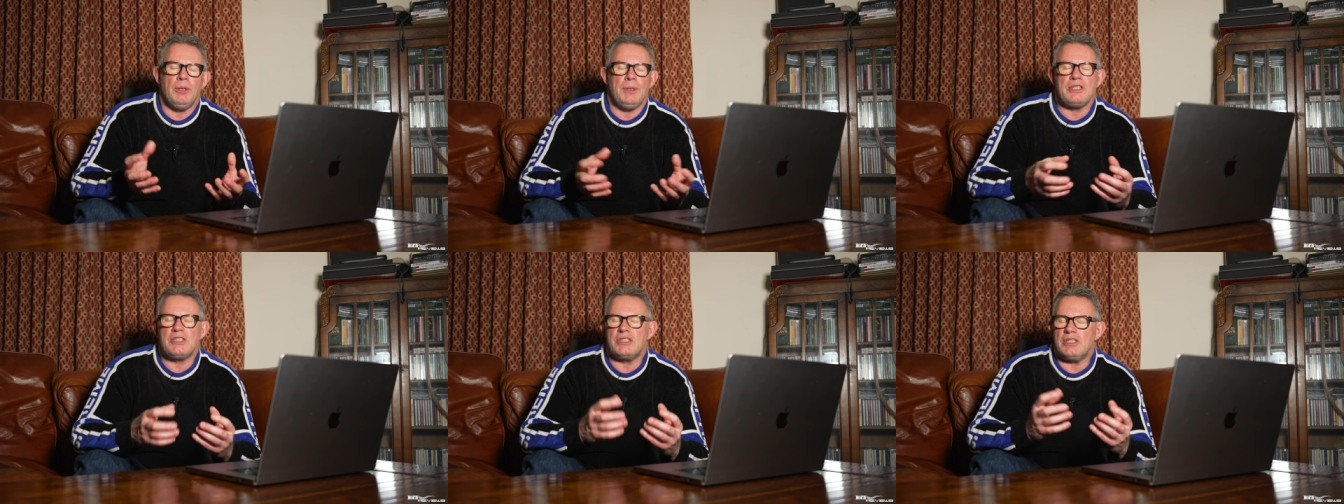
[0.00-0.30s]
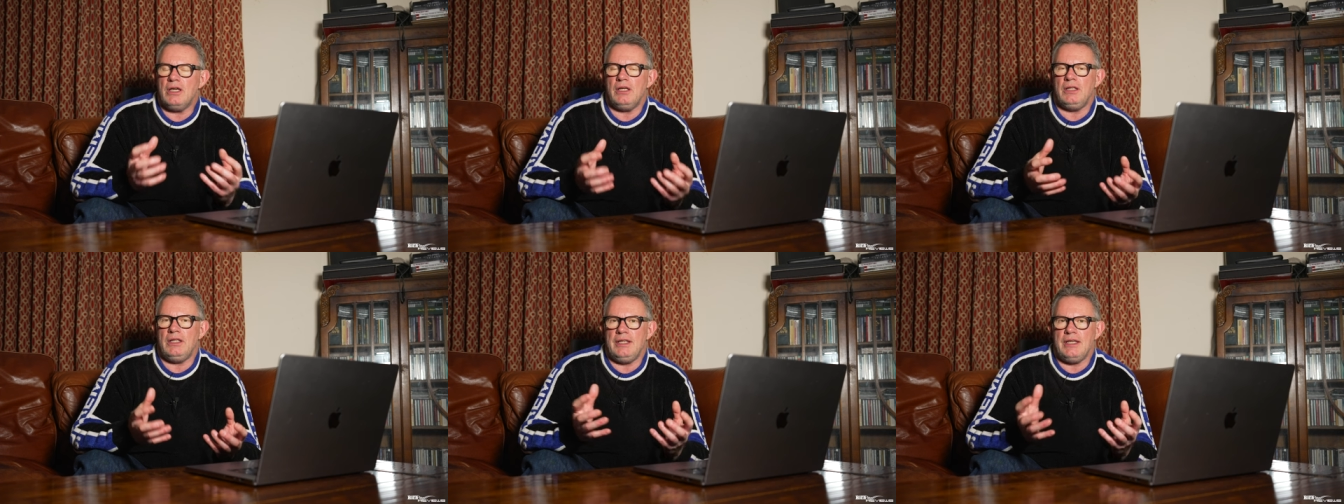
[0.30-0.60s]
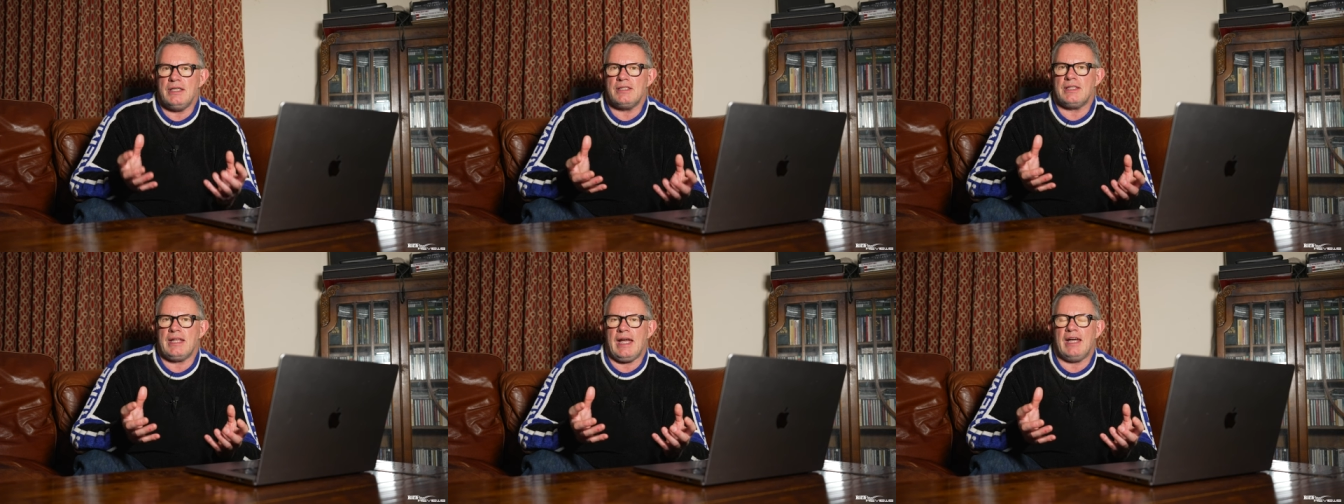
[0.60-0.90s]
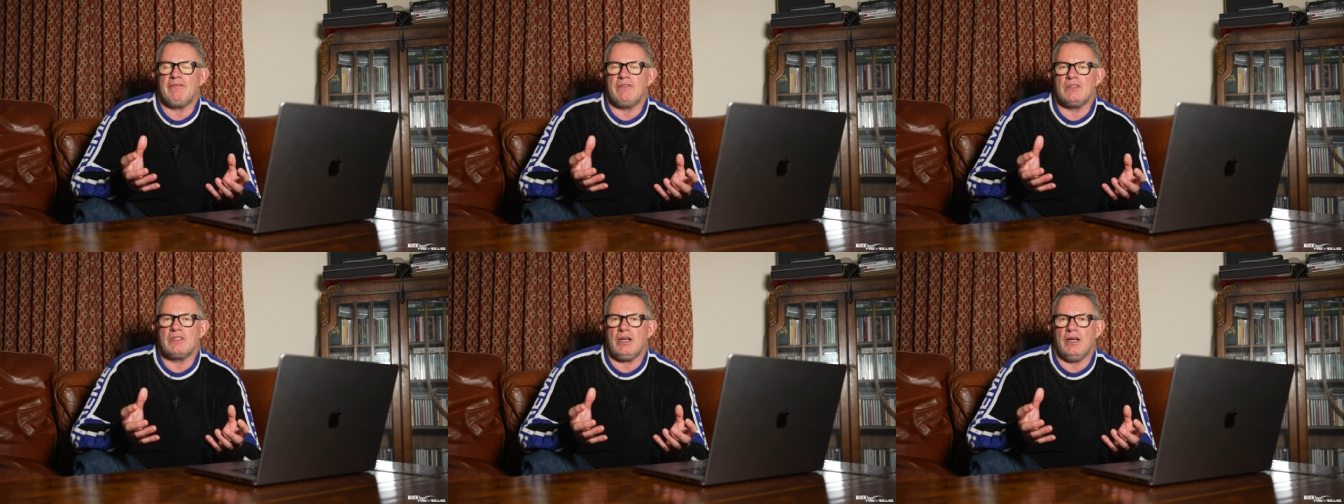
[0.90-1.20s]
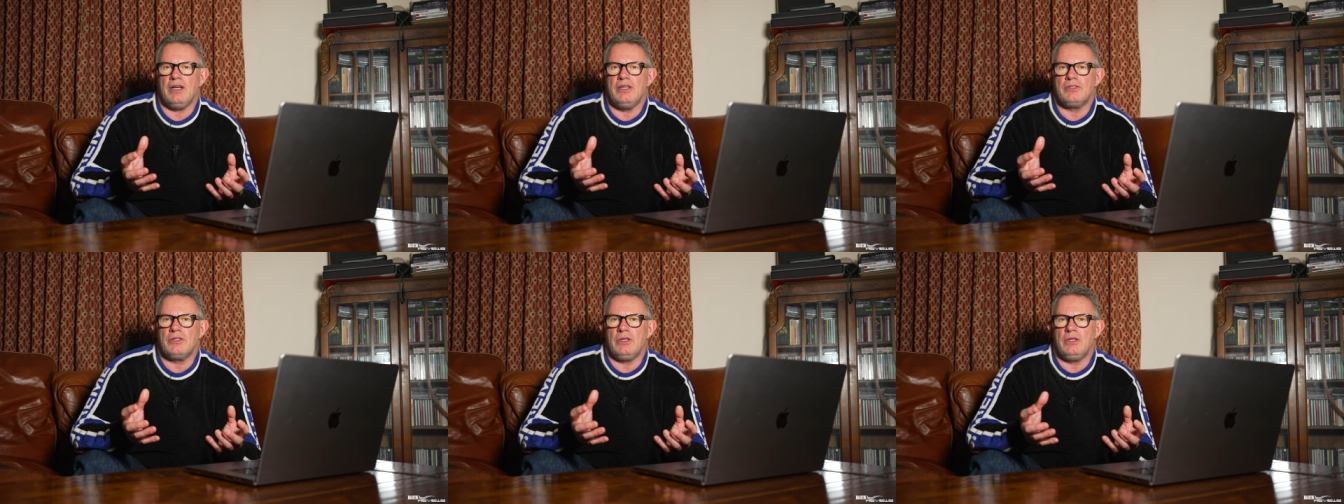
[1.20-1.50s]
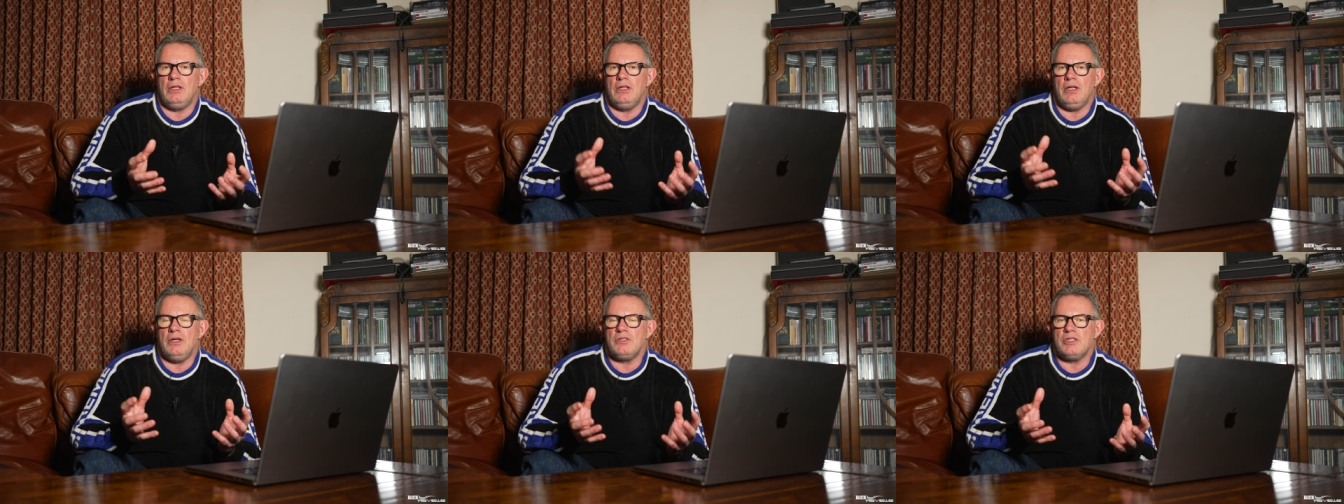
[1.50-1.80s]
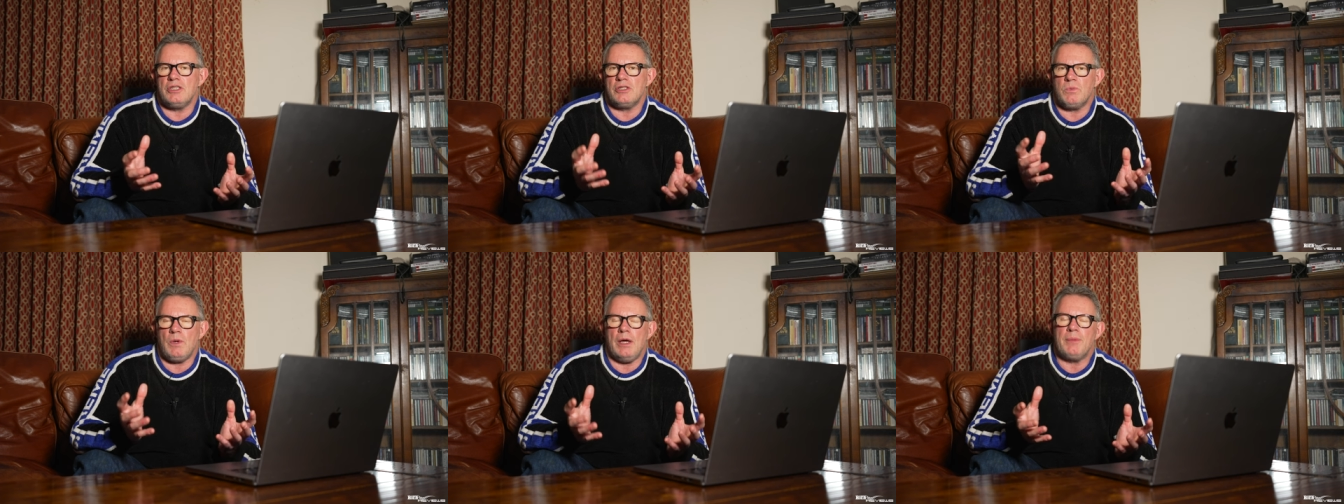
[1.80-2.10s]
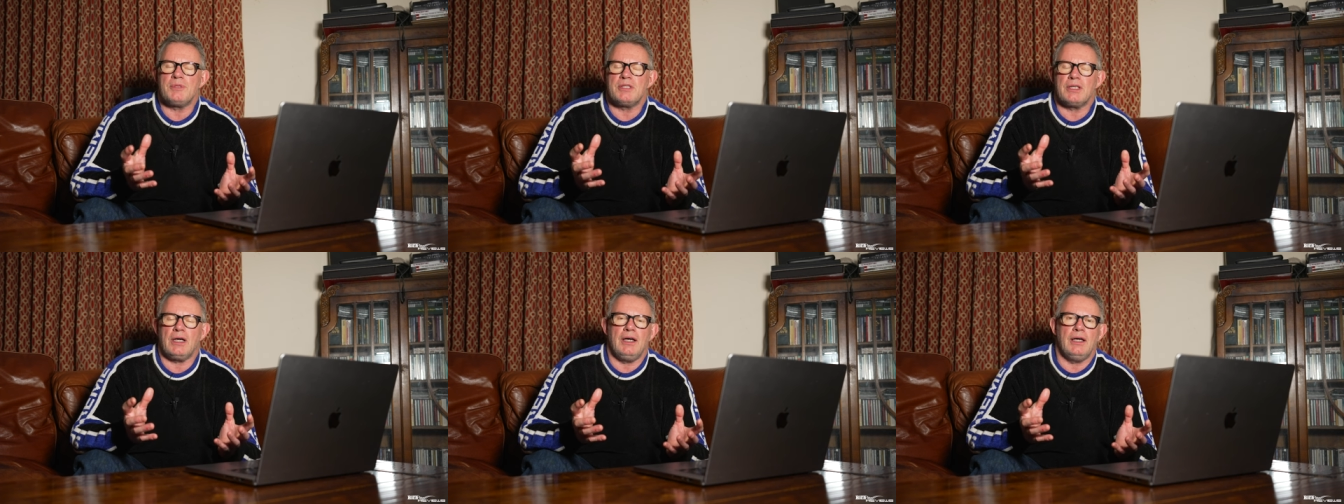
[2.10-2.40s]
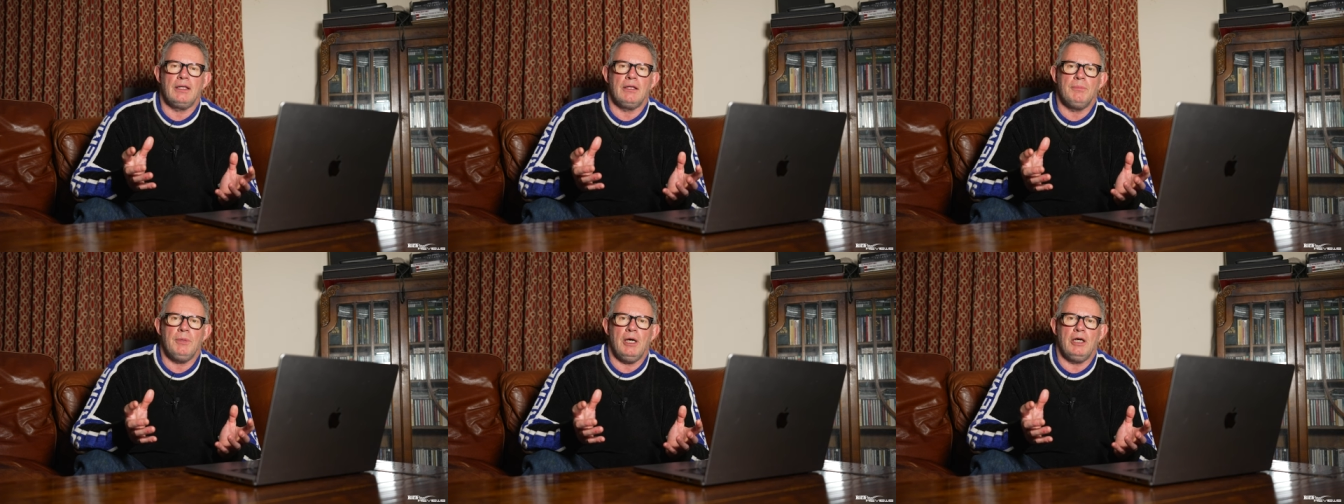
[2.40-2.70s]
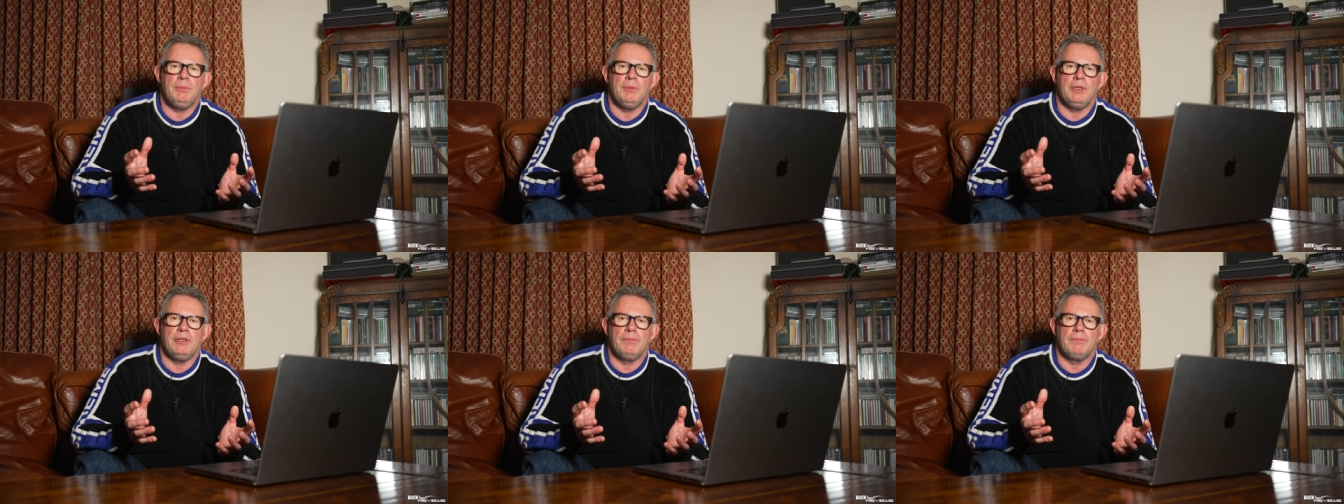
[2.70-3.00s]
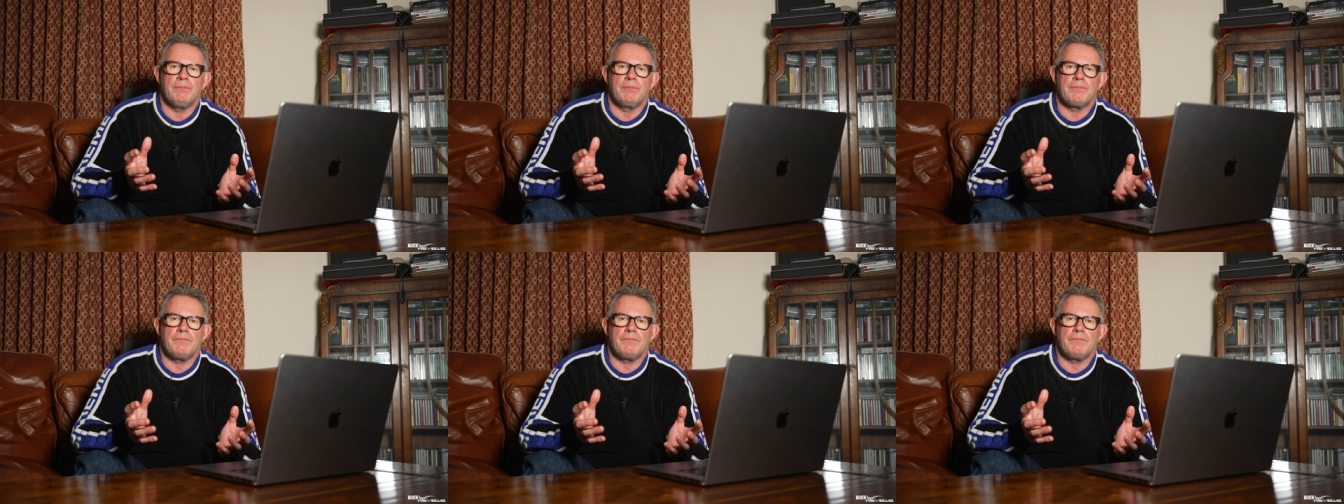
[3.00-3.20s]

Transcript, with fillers: It certainly isn't advertised on the Lotus website at the moment.